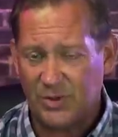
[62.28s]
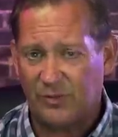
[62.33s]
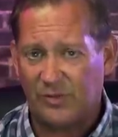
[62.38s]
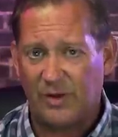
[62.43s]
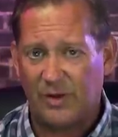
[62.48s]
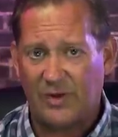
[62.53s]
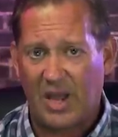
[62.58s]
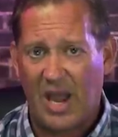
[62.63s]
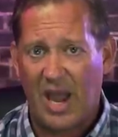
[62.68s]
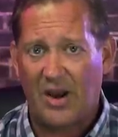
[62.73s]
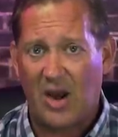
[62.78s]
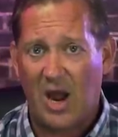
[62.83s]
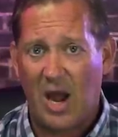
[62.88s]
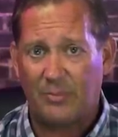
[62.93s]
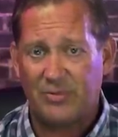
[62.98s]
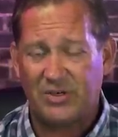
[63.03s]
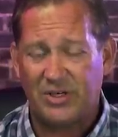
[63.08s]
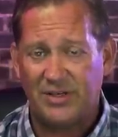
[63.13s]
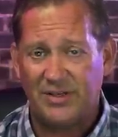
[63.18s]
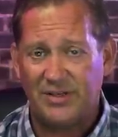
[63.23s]
So if they've got
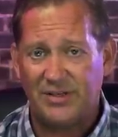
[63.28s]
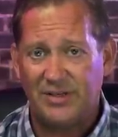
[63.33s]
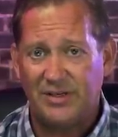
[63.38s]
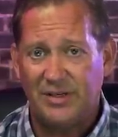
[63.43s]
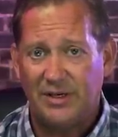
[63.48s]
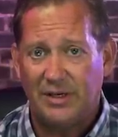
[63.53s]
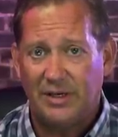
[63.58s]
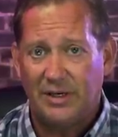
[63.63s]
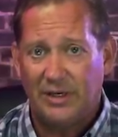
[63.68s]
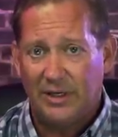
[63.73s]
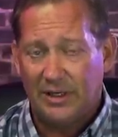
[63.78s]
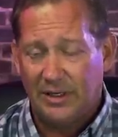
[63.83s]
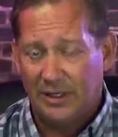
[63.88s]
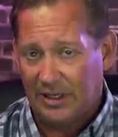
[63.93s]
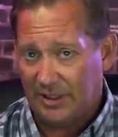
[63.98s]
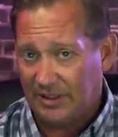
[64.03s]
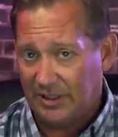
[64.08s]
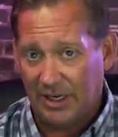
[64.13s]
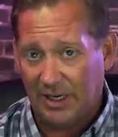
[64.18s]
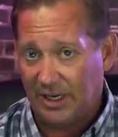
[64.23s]
options
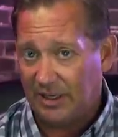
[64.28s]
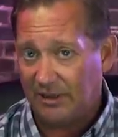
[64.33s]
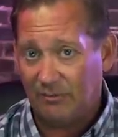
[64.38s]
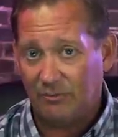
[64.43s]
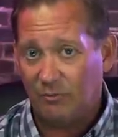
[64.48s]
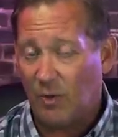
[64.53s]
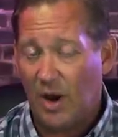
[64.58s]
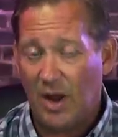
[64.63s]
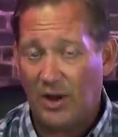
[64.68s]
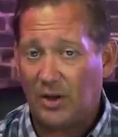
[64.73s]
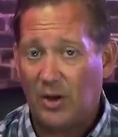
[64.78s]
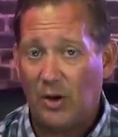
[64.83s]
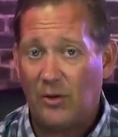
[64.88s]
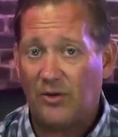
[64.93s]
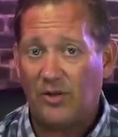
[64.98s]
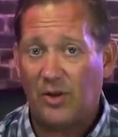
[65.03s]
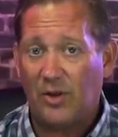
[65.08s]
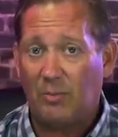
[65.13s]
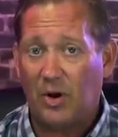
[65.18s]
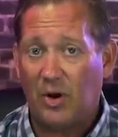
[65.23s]
and they want to
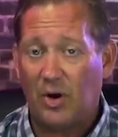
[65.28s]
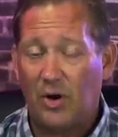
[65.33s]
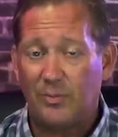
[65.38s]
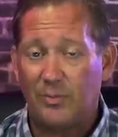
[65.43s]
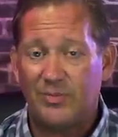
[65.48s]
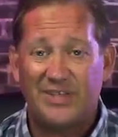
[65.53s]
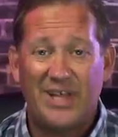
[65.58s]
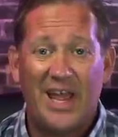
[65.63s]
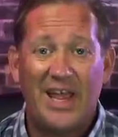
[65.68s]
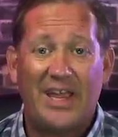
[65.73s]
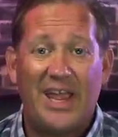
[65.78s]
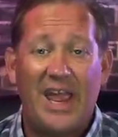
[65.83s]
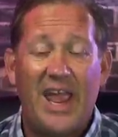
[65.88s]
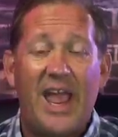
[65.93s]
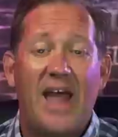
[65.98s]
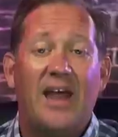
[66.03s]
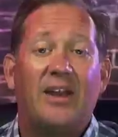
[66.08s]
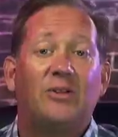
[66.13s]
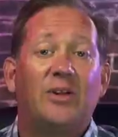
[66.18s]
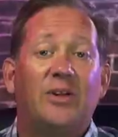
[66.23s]
go to the burbs, they
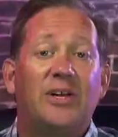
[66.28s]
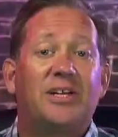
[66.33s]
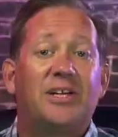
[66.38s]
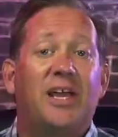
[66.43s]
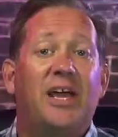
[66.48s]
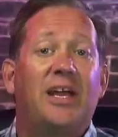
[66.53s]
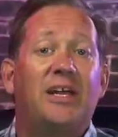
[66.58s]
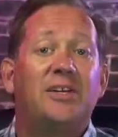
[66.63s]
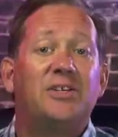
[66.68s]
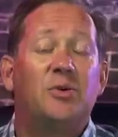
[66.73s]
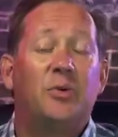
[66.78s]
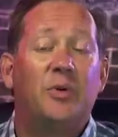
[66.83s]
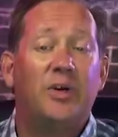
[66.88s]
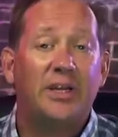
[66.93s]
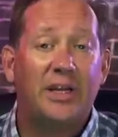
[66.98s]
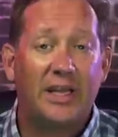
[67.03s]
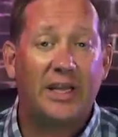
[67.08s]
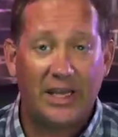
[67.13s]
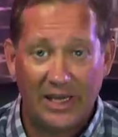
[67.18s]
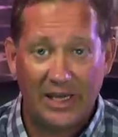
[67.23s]
can. Let's get
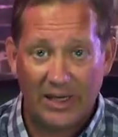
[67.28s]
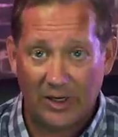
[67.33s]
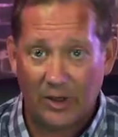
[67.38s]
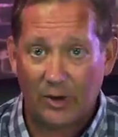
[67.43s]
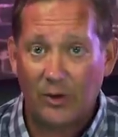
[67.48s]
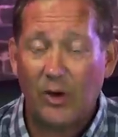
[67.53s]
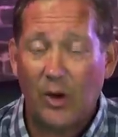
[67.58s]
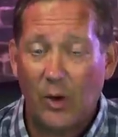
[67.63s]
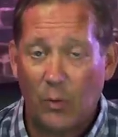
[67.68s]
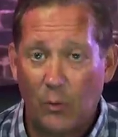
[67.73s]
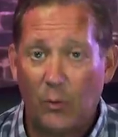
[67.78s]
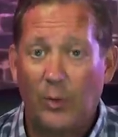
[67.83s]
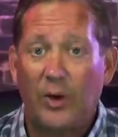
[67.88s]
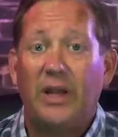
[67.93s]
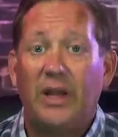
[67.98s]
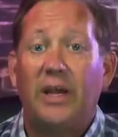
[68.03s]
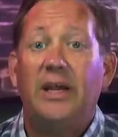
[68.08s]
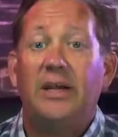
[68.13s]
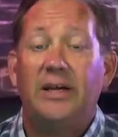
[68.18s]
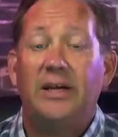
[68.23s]
into it. Here
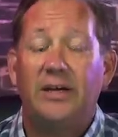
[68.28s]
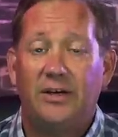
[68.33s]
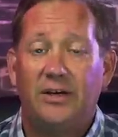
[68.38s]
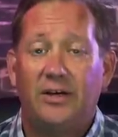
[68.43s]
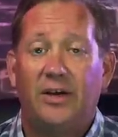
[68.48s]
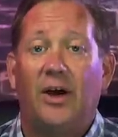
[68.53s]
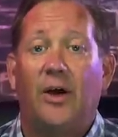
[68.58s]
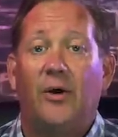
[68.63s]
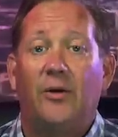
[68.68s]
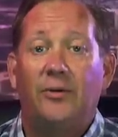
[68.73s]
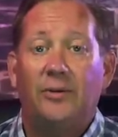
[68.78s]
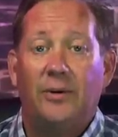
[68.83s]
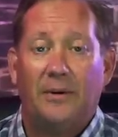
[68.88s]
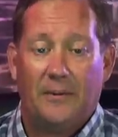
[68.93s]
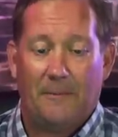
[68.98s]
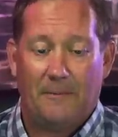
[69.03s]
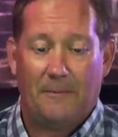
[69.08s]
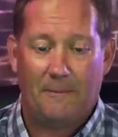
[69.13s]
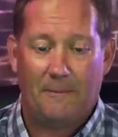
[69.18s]
we go.